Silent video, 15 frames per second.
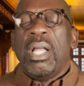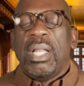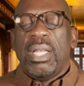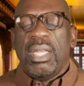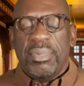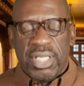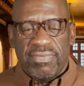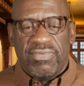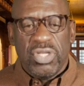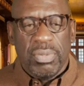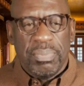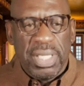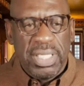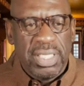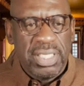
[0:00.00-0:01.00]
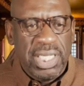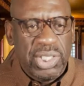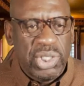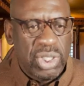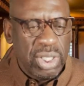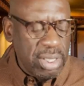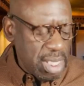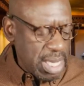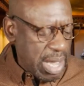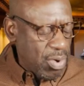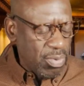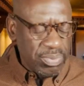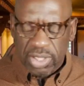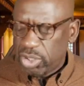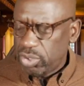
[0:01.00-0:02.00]
Let me give you your benediction. I
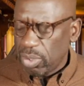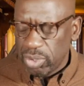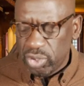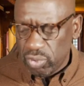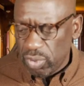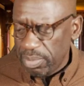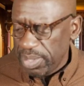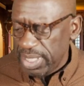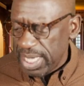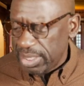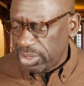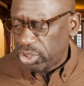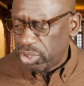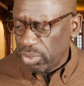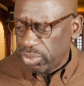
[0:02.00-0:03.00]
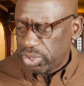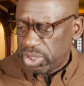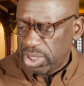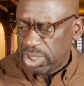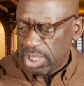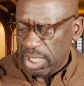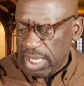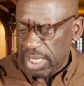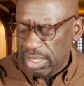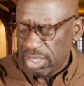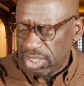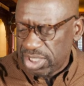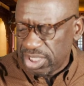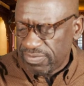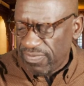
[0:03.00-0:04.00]
hope that you all join me at church today.
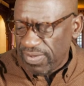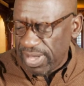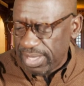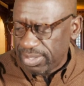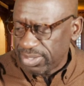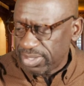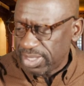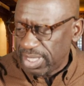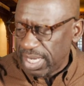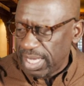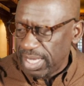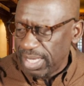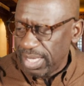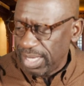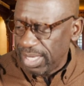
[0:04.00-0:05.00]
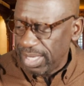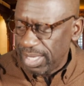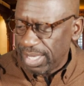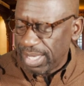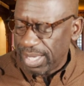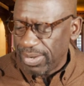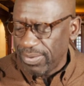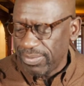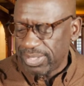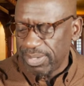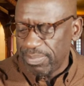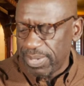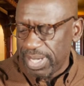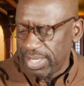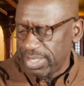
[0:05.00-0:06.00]
This is Father's Day. I heard
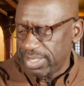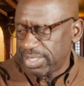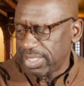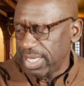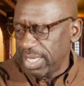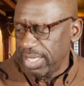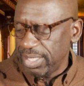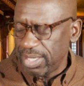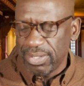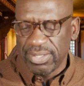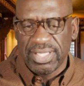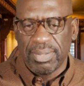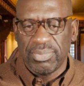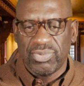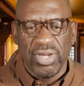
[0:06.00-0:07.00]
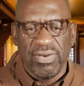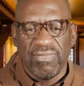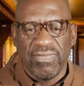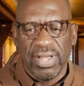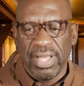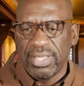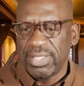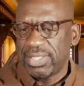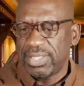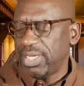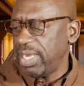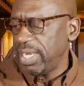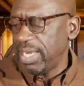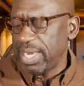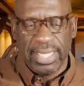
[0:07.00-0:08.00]
somebody say, y'all stop treating Father's
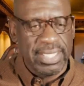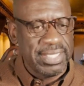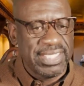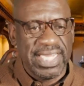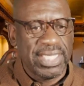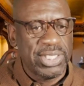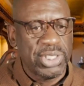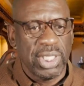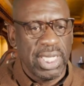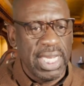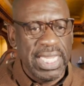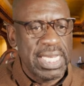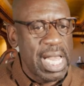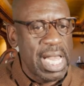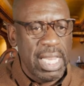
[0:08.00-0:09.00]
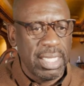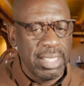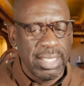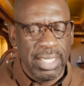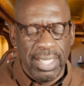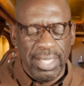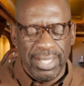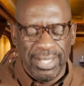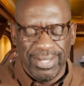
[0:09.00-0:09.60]
Day like a Section 8 holiday.